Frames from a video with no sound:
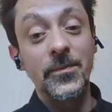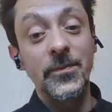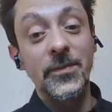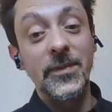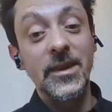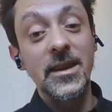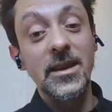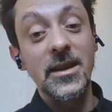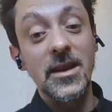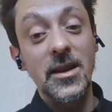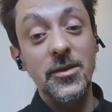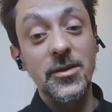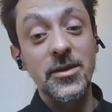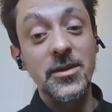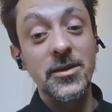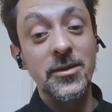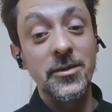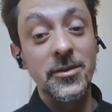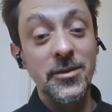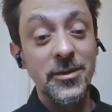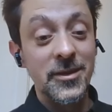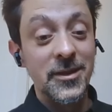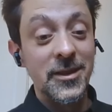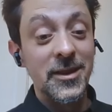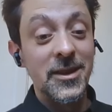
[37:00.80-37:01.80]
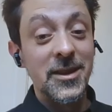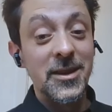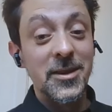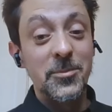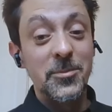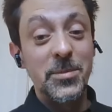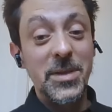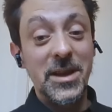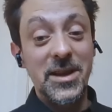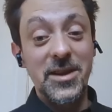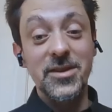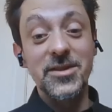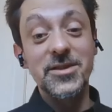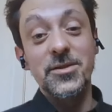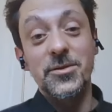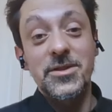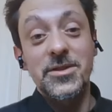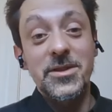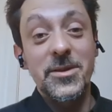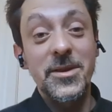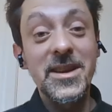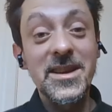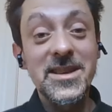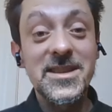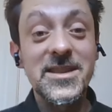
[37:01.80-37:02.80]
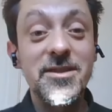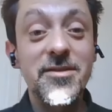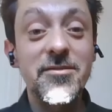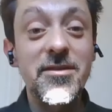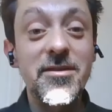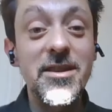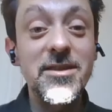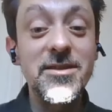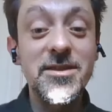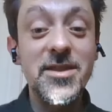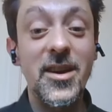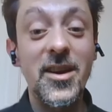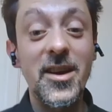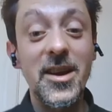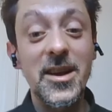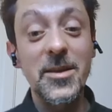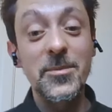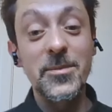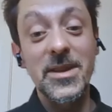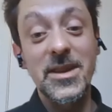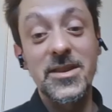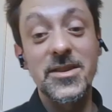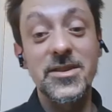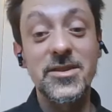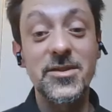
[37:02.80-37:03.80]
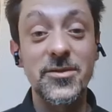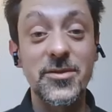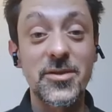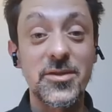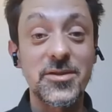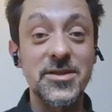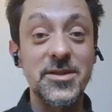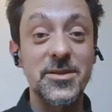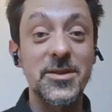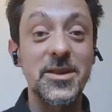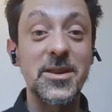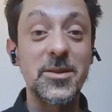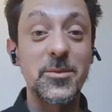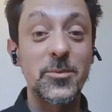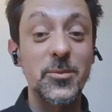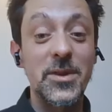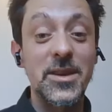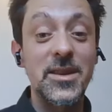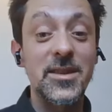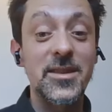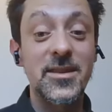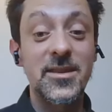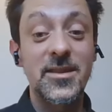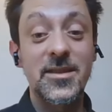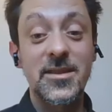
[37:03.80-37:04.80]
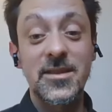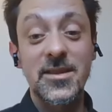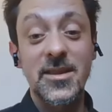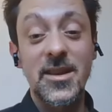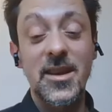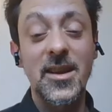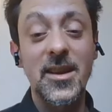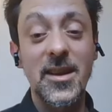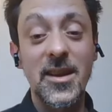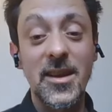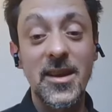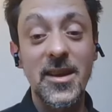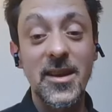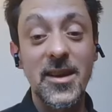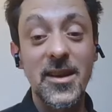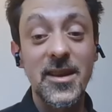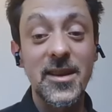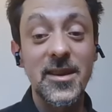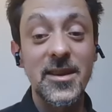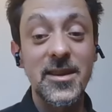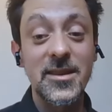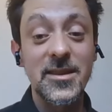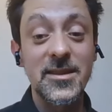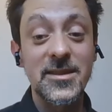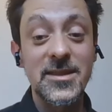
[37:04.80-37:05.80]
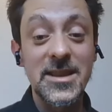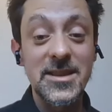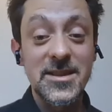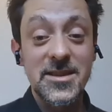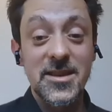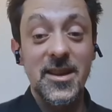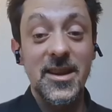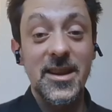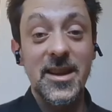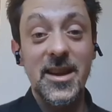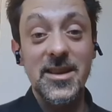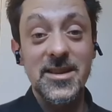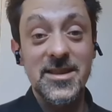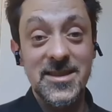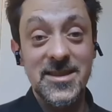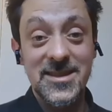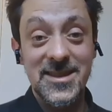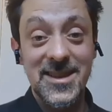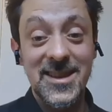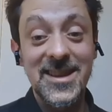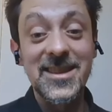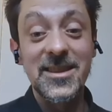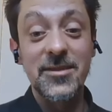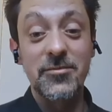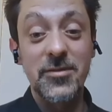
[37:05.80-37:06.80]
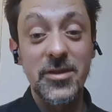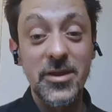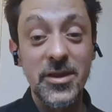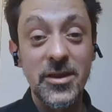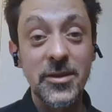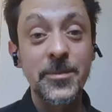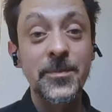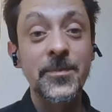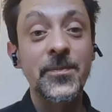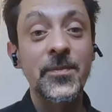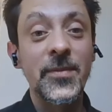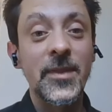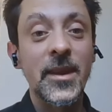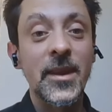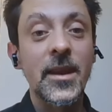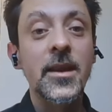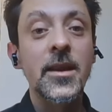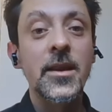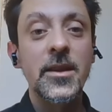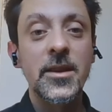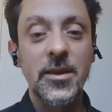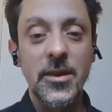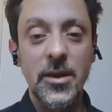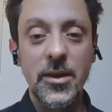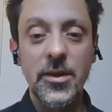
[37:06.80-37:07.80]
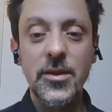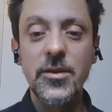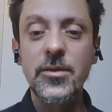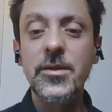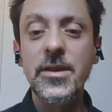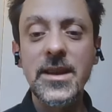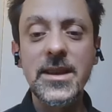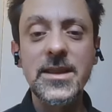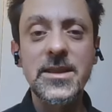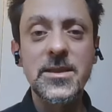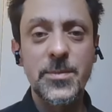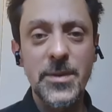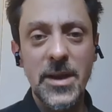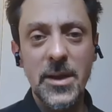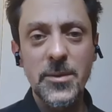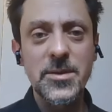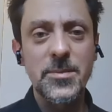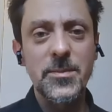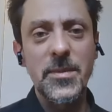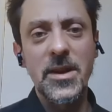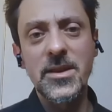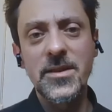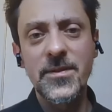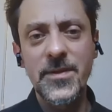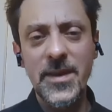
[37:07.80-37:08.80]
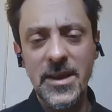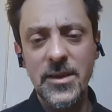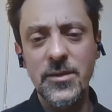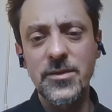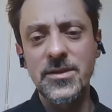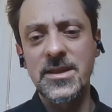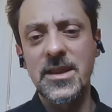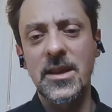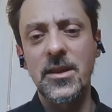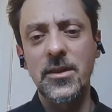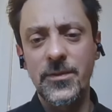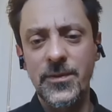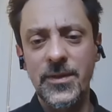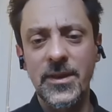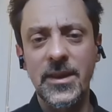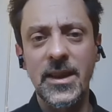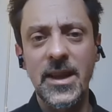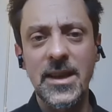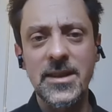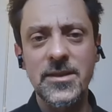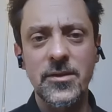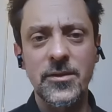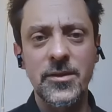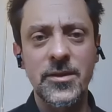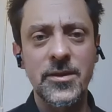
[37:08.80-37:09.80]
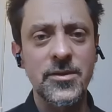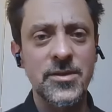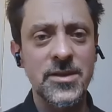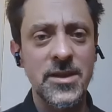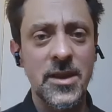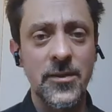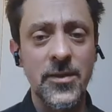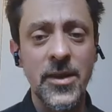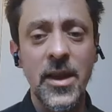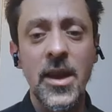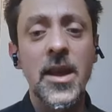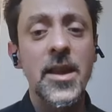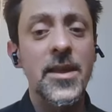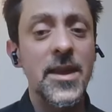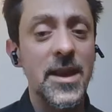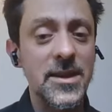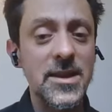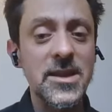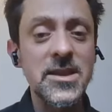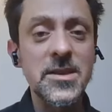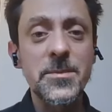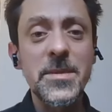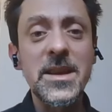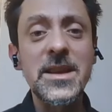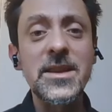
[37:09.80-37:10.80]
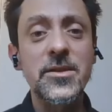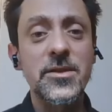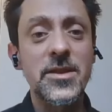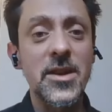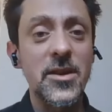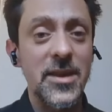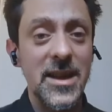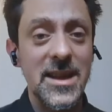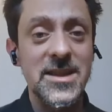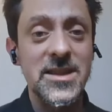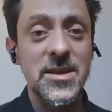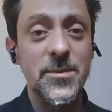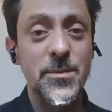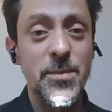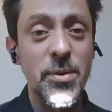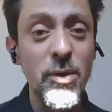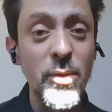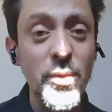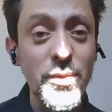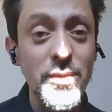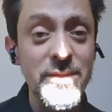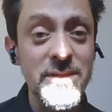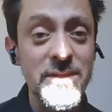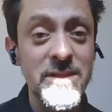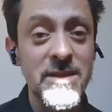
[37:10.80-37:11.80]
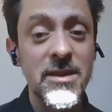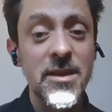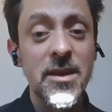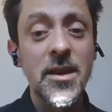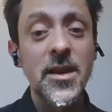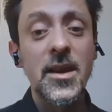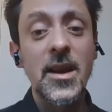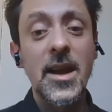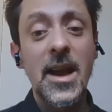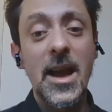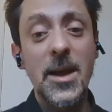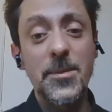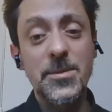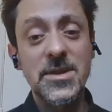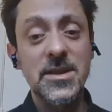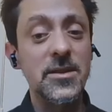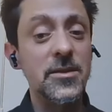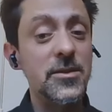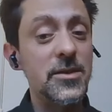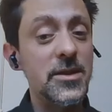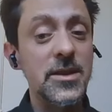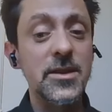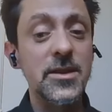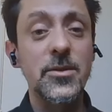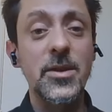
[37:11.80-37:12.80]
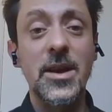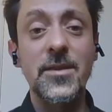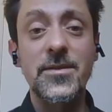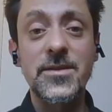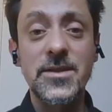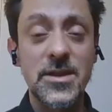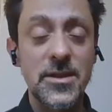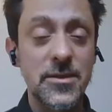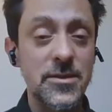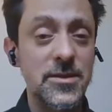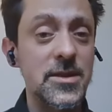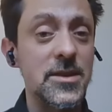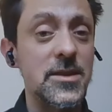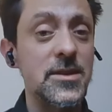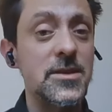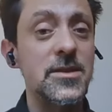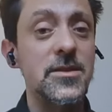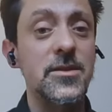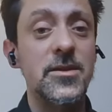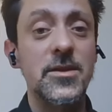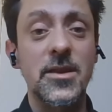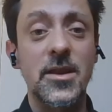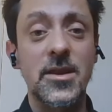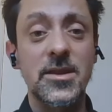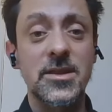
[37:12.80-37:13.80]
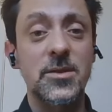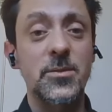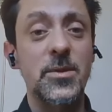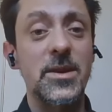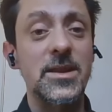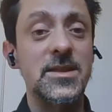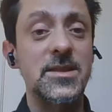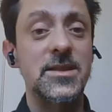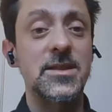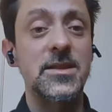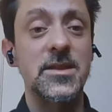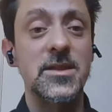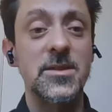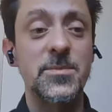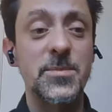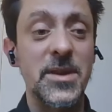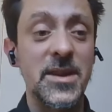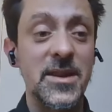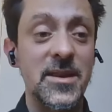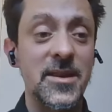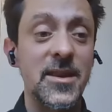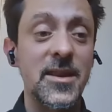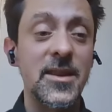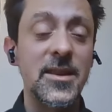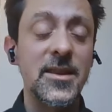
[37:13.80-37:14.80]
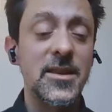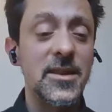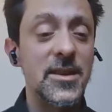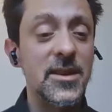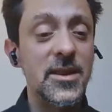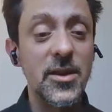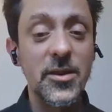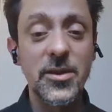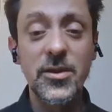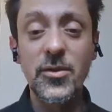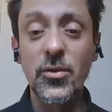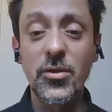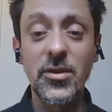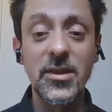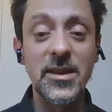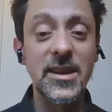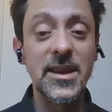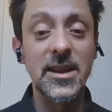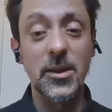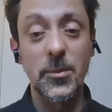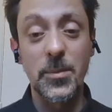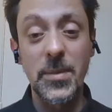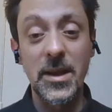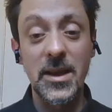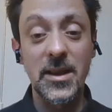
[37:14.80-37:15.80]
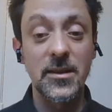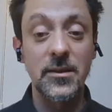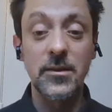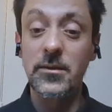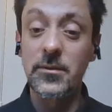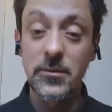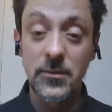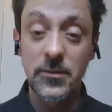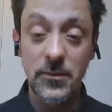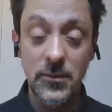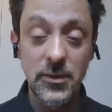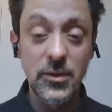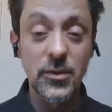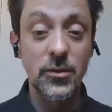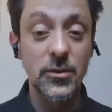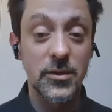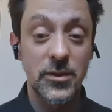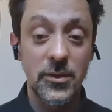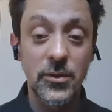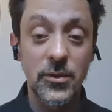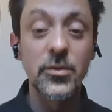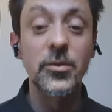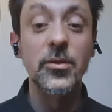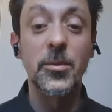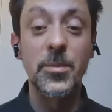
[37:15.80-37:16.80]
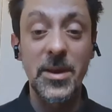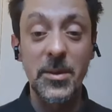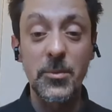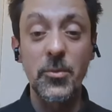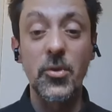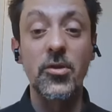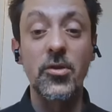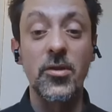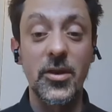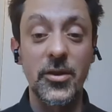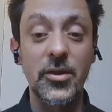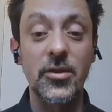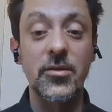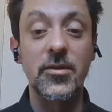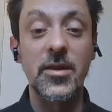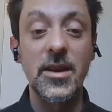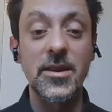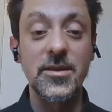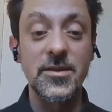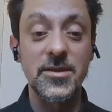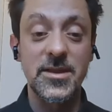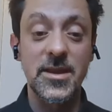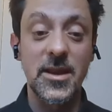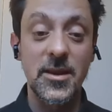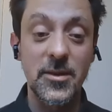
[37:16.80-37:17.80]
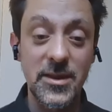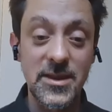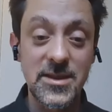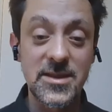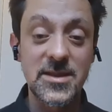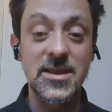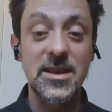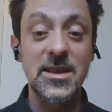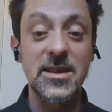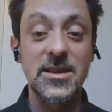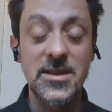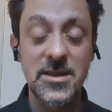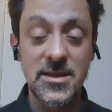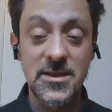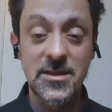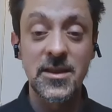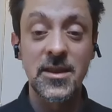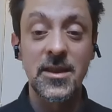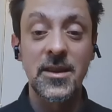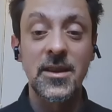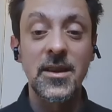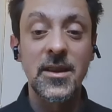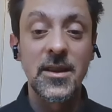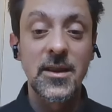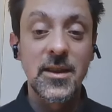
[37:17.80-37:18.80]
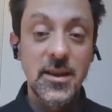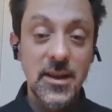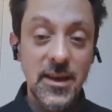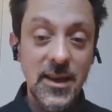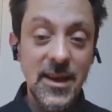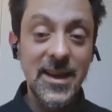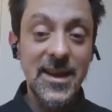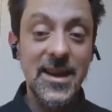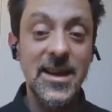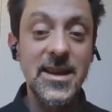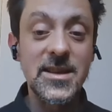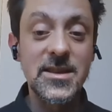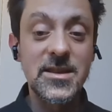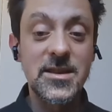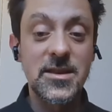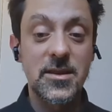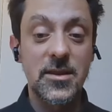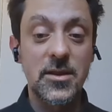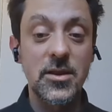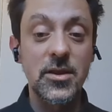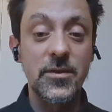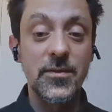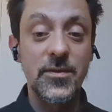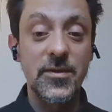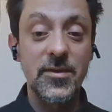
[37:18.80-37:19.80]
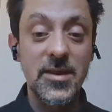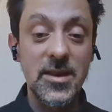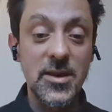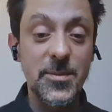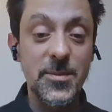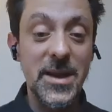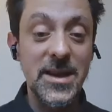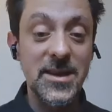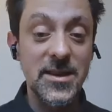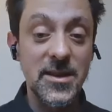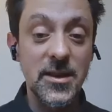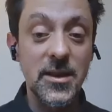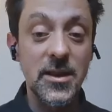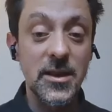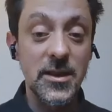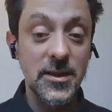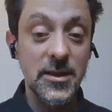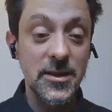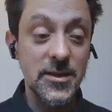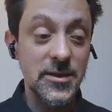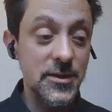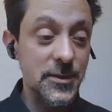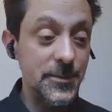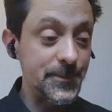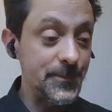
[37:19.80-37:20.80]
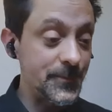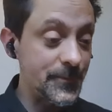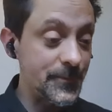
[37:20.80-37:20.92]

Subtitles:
You because you're doing it in your own time, because you're not doing it with a teacher like us in the room. You need to be able to motivate yourself and get on yourself. That doesn't mean you don't get support. Absolutely, you have tutors, you can ask questions, but you're a little bit you're a bit more on your own. So it is good for independent learners.